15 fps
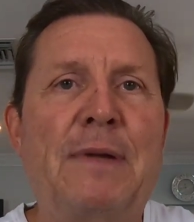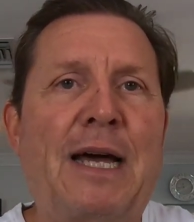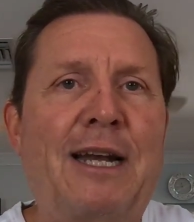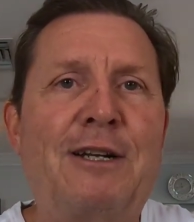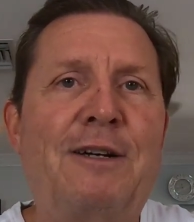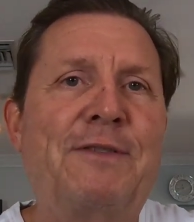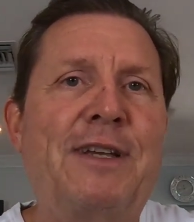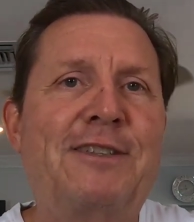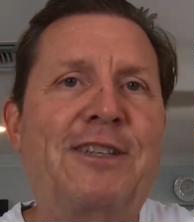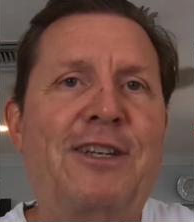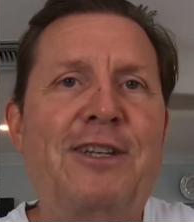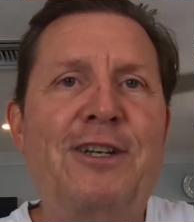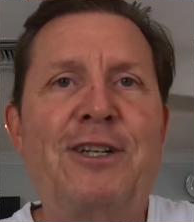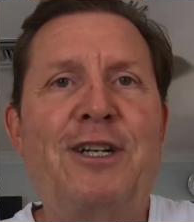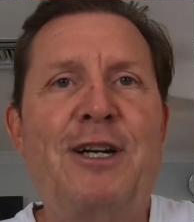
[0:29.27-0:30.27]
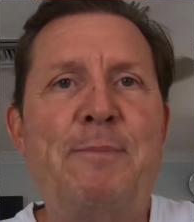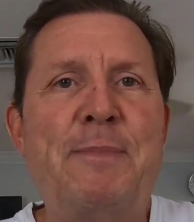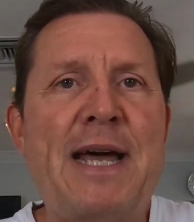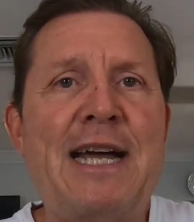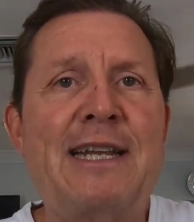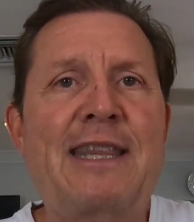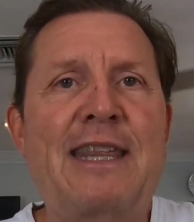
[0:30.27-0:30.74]
I don't know if that's a good or a
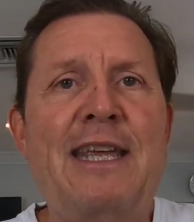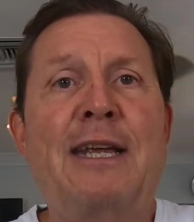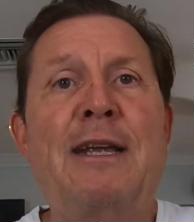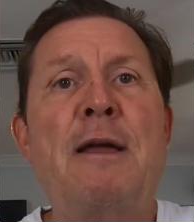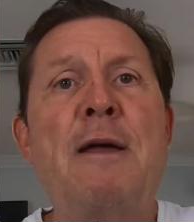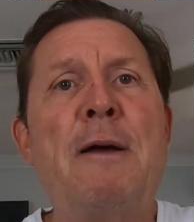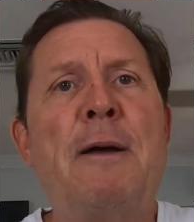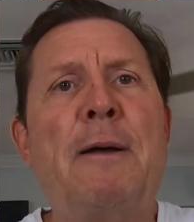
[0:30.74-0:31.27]
bad thing.